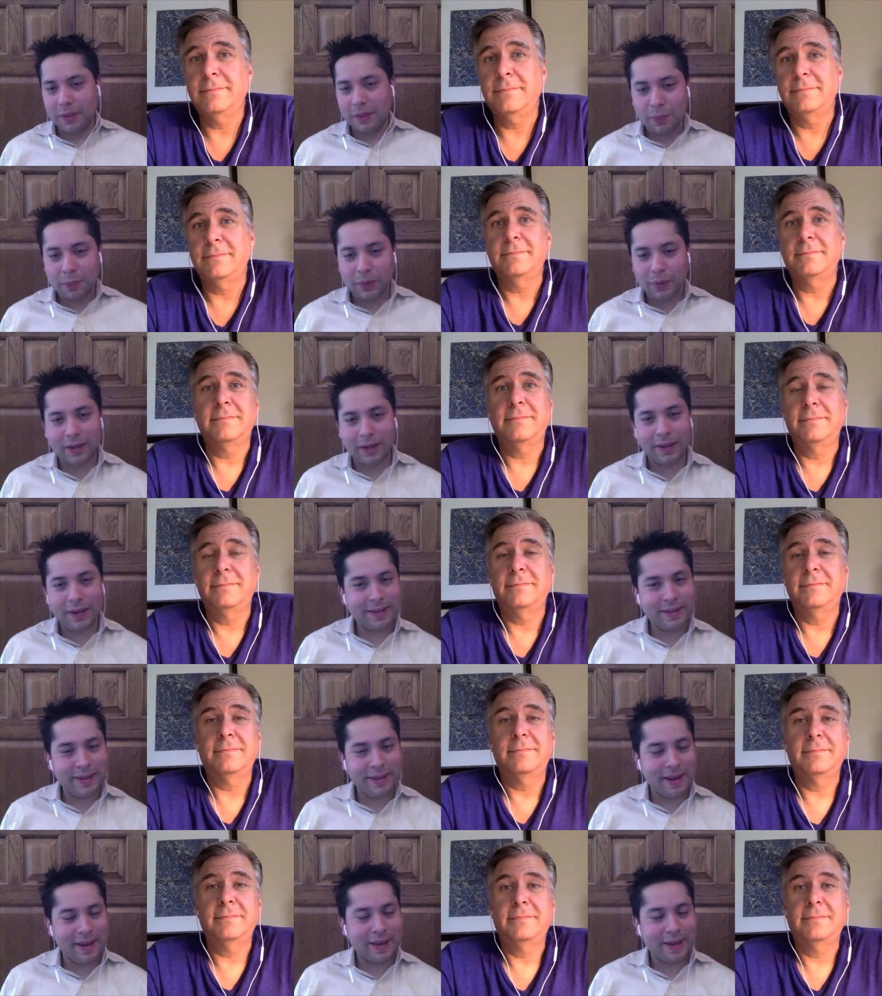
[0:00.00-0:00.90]
Speaker 1: but it,
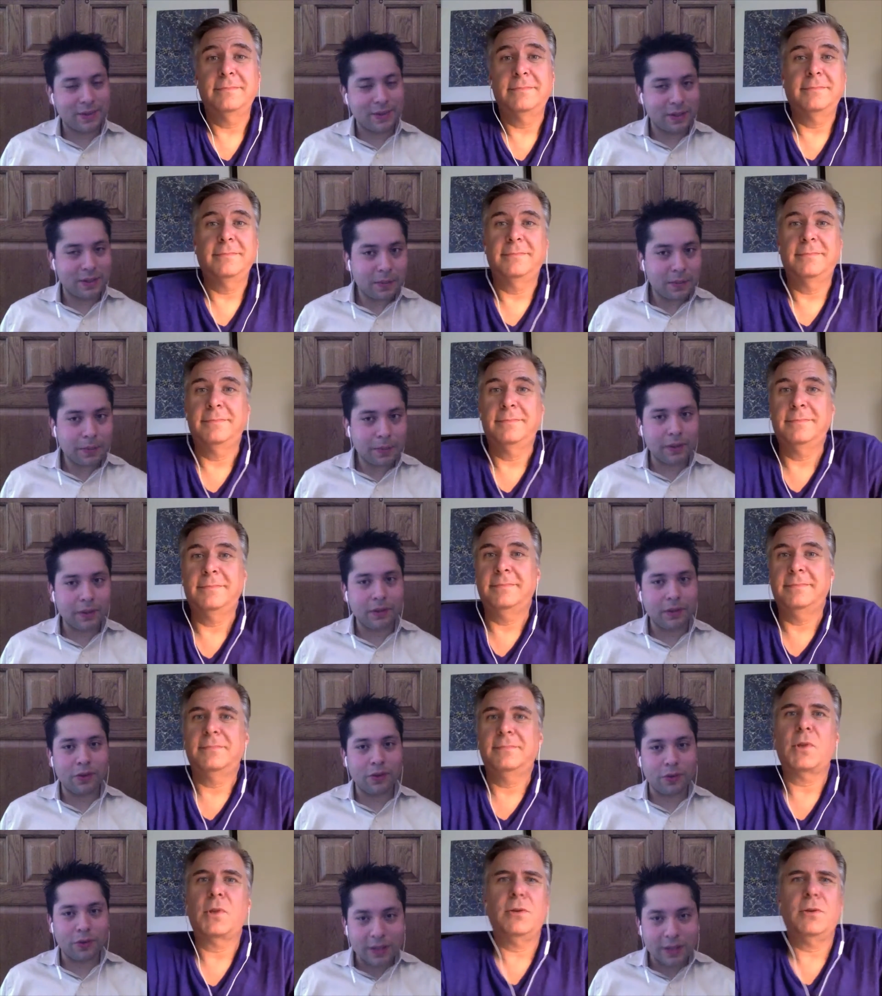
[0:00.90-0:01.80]
it adds up, and
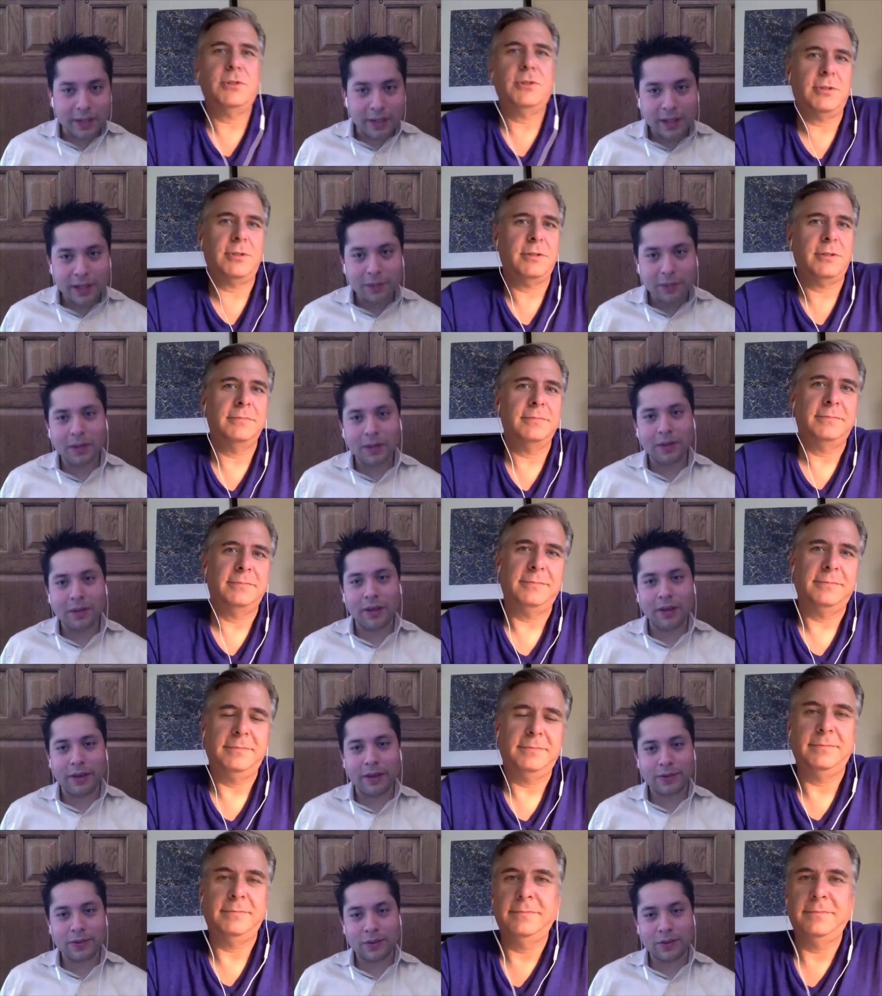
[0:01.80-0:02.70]
your time sure. and
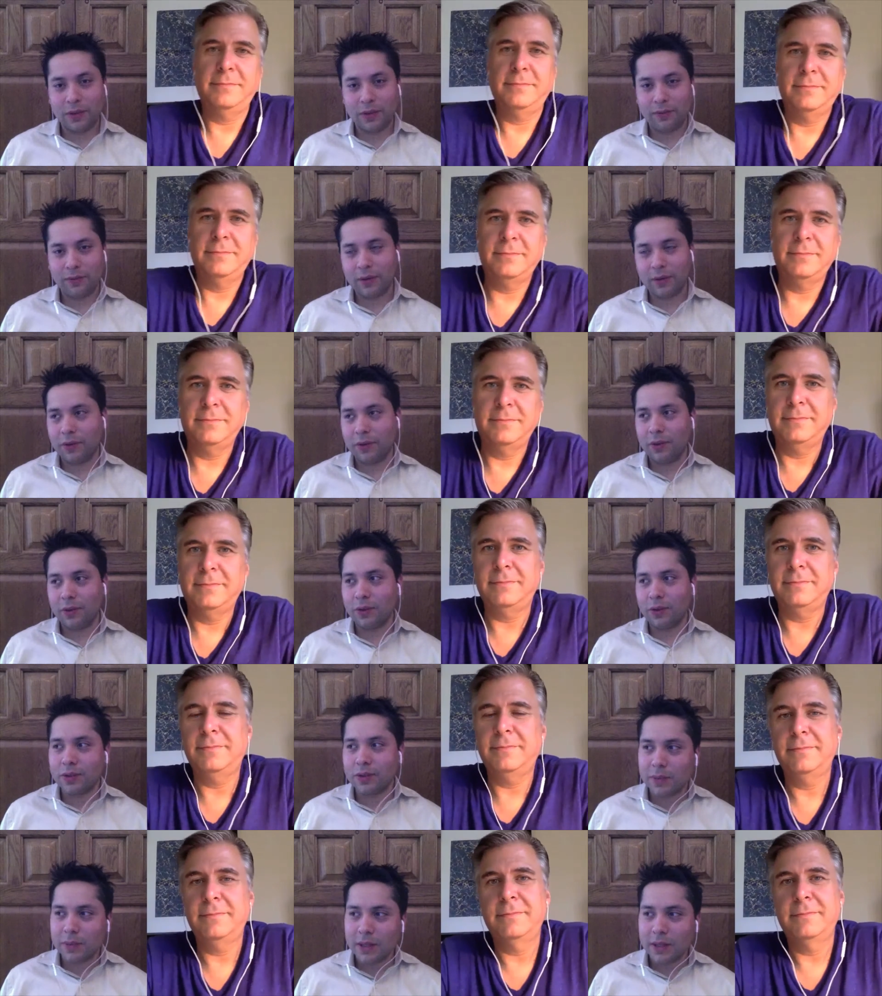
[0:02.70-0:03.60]
like stuff. You know,
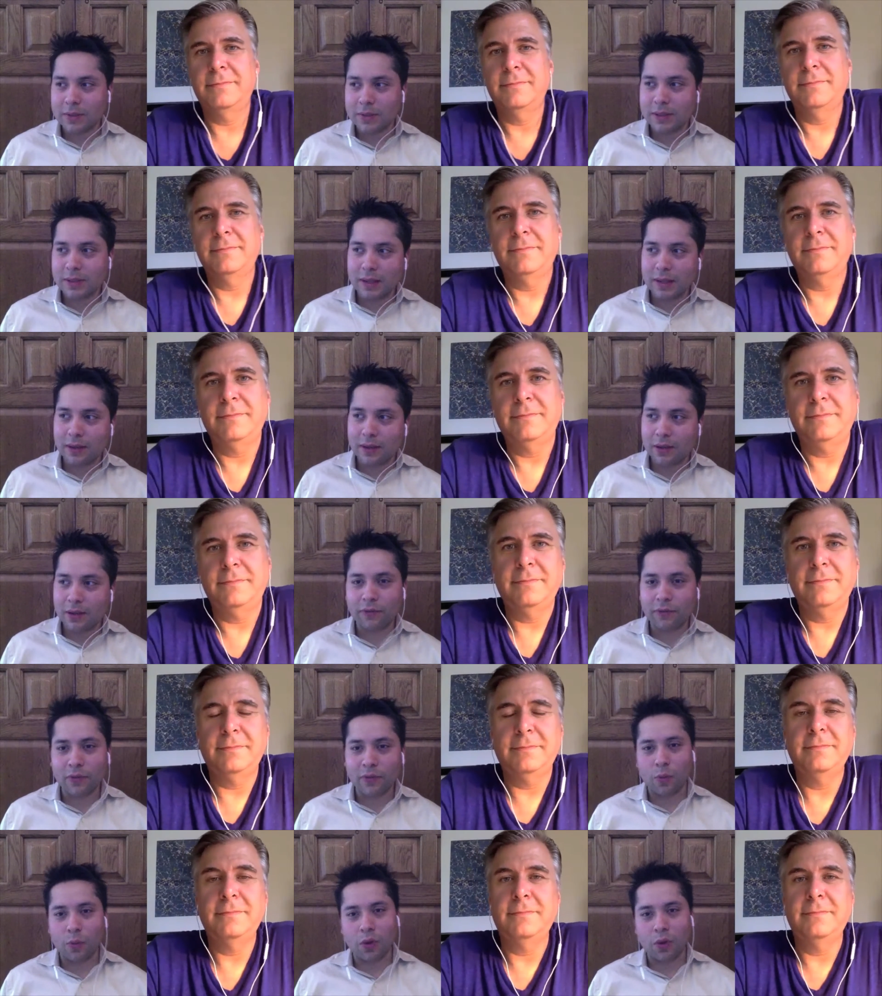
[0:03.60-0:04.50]
sometimes taking off
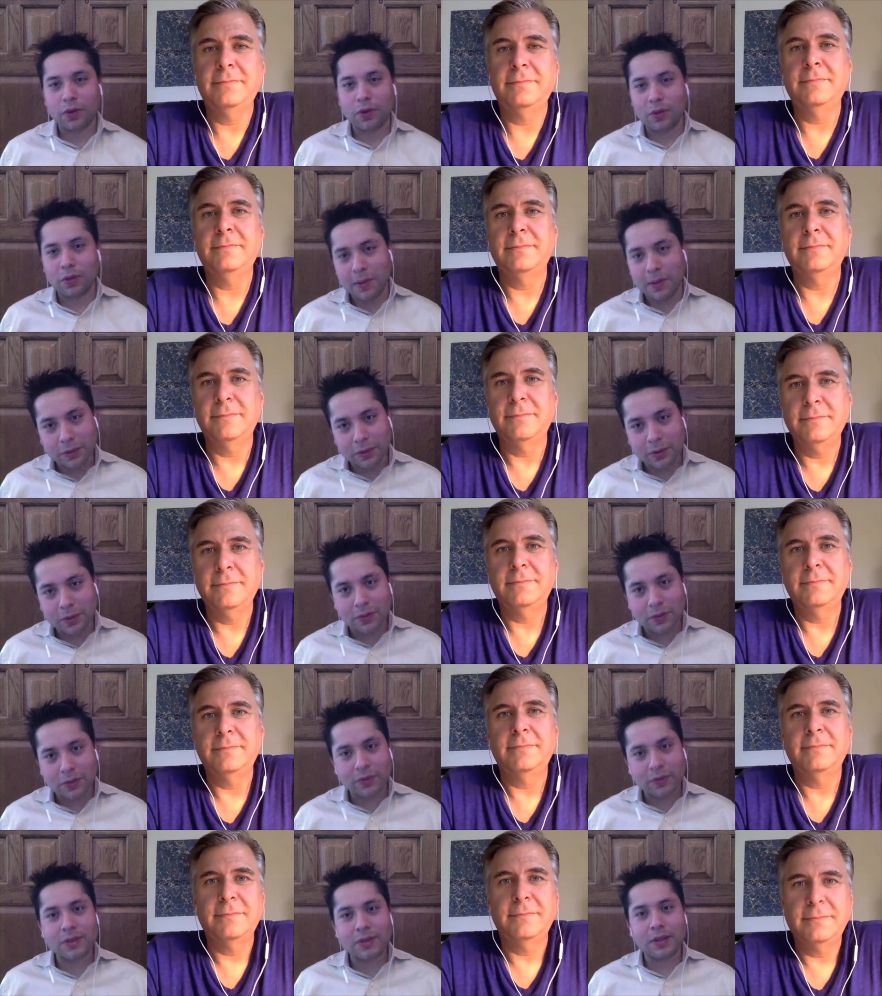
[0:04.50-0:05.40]
from work to be able to do
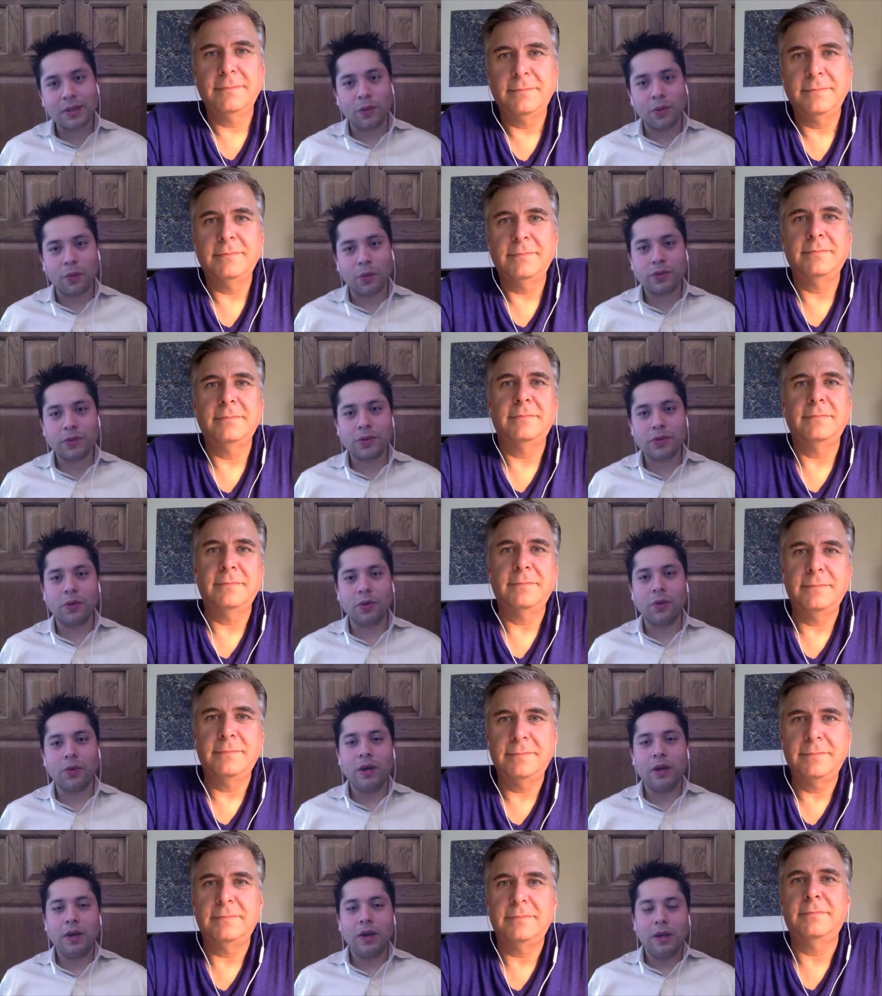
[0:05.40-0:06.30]
this kind of work, so
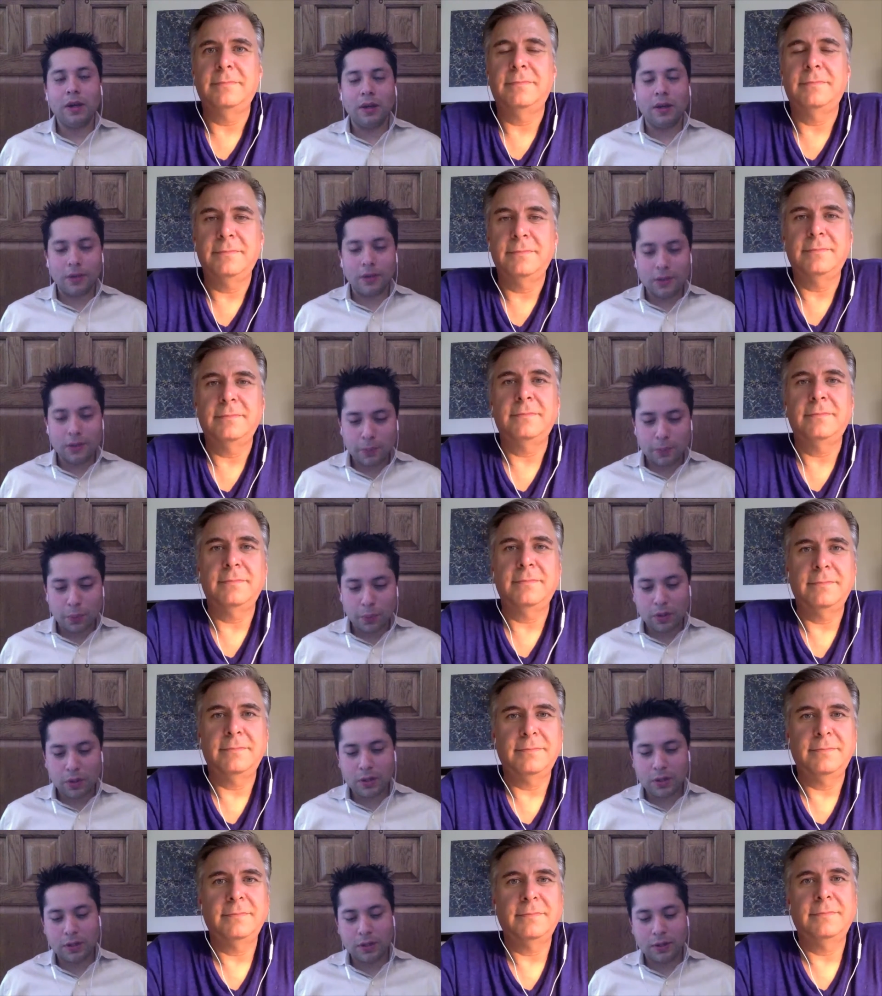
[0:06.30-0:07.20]
it is
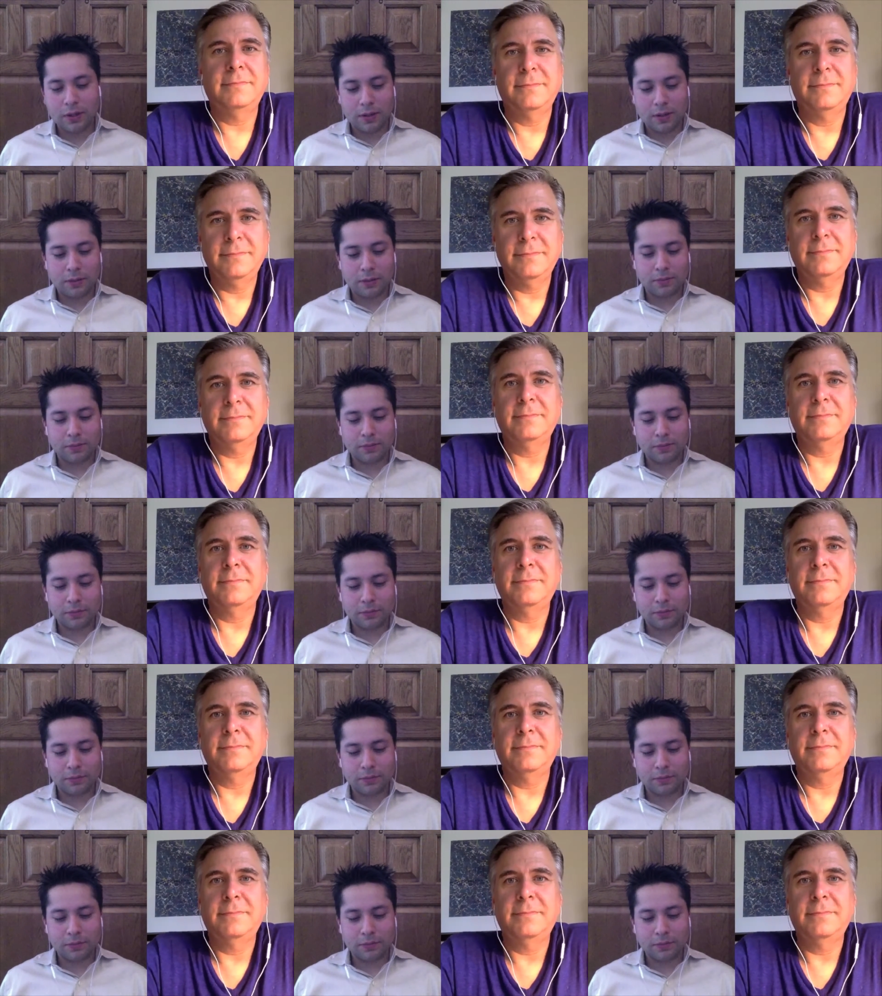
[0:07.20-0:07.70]
pretty um,